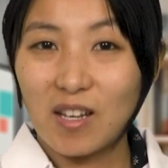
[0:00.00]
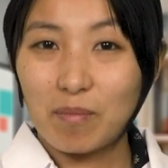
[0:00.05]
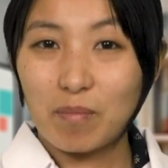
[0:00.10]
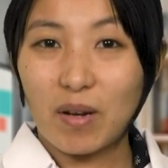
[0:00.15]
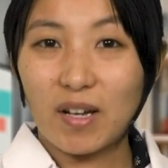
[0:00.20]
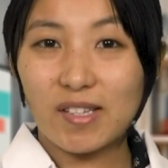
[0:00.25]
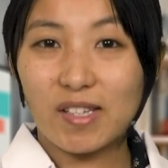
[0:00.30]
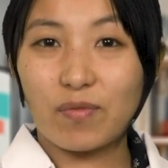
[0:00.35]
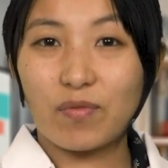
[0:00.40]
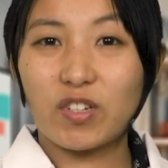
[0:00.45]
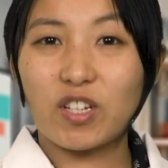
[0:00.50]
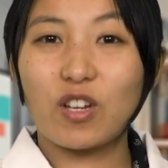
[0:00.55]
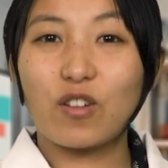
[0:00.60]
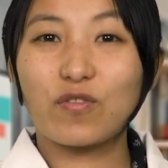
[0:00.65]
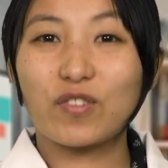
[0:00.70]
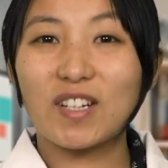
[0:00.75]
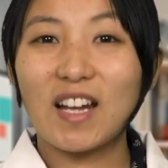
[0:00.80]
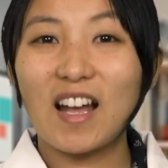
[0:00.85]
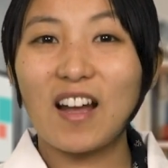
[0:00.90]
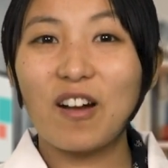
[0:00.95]
Pause the video
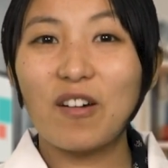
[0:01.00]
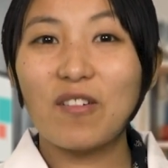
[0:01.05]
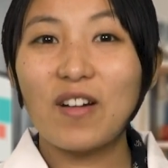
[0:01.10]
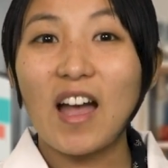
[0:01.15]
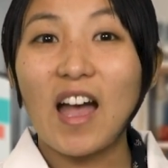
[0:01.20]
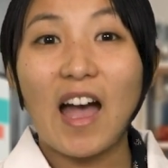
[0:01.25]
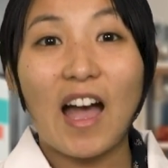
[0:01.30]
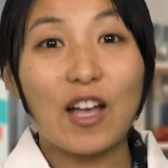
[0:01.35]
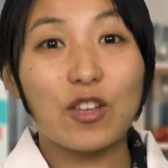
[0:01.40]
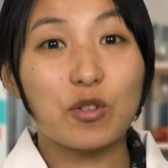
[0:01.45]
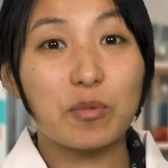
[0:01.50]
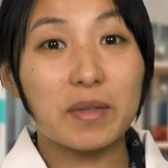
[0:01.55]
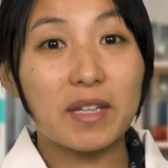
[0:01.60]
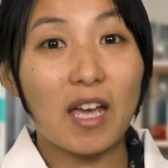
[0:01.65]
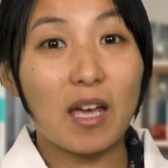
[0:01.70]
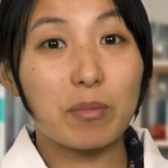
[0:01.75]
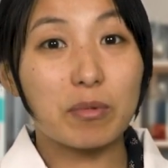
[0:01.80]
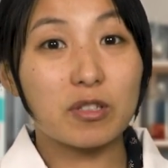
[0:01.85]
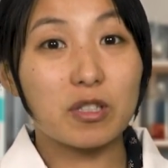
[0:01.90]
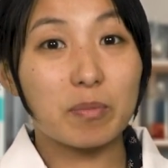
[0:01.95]
for now, and you'll be
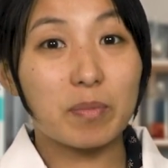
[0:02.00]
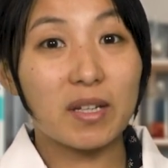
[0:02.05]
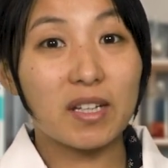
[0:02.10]
able to